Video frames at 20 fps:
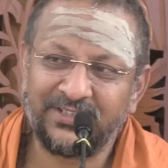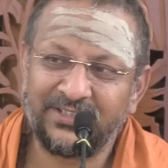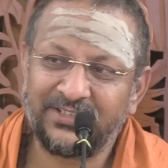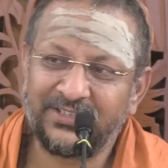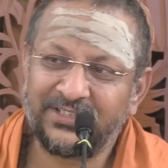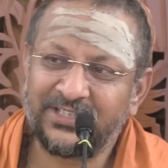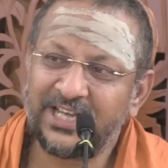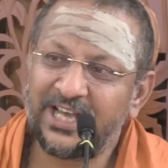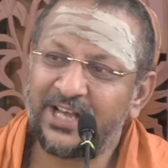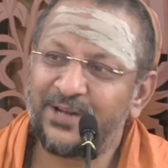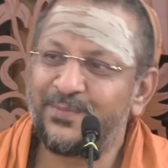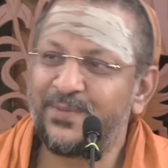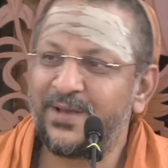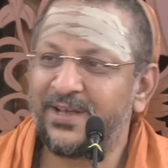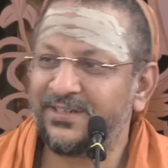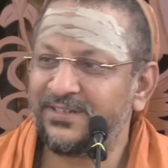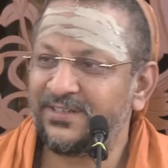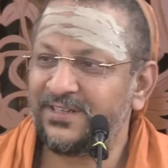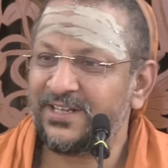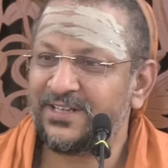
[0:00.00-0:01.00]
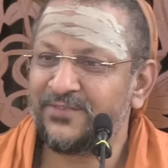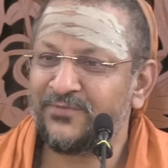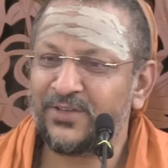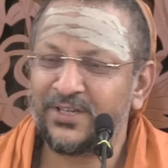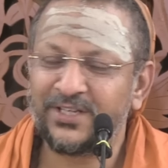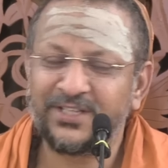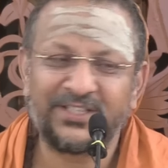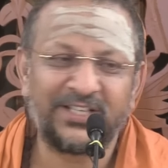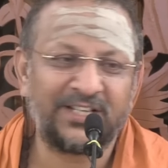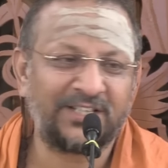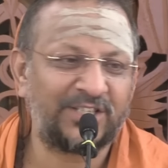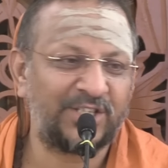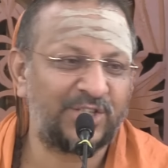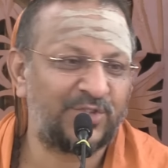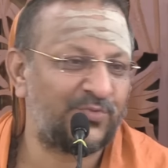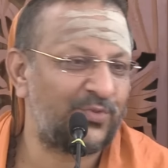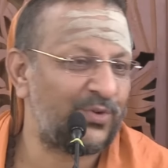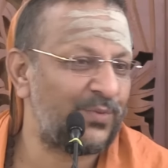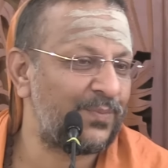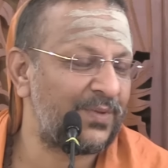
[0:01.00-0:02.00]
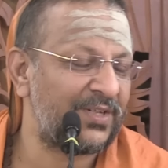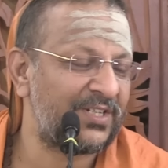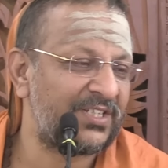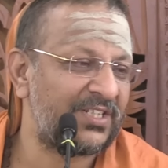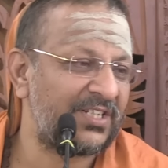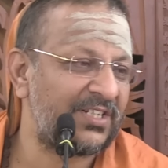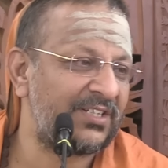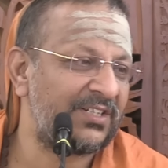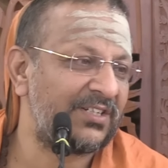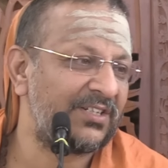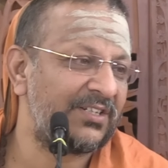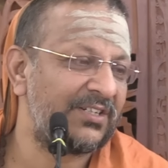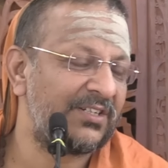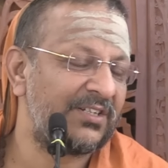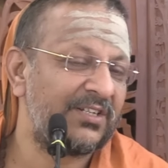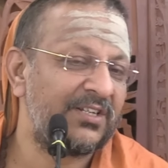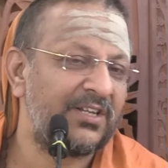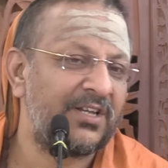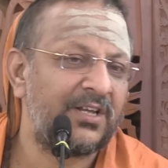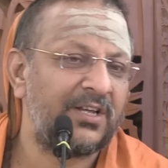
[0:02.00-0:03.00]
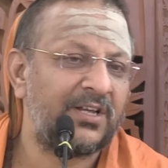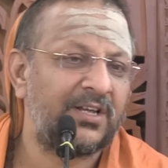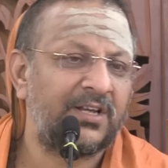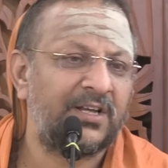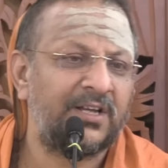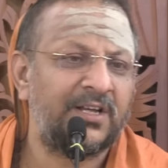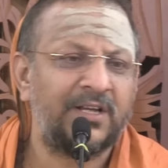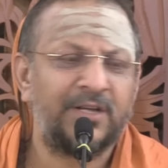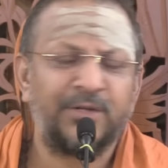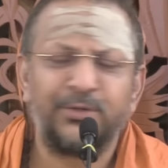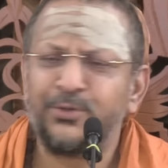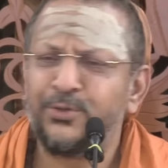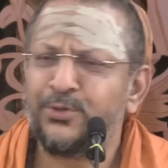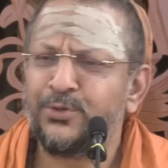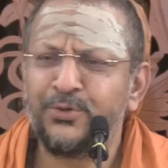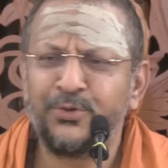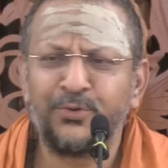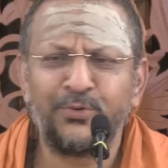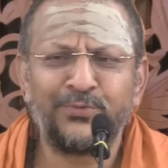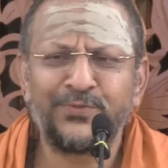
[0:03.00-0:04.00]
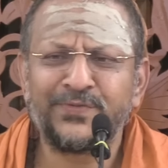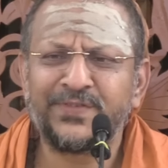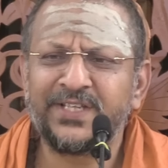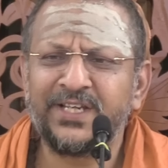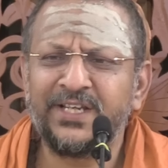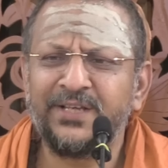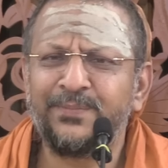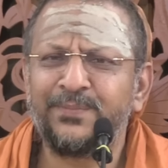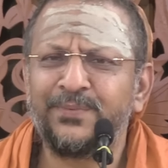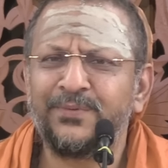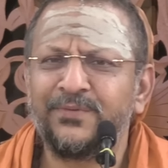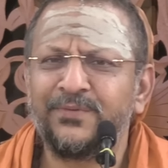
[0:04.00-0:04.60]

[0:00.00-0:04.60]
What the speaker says: chairman, a very successful person, no sleep.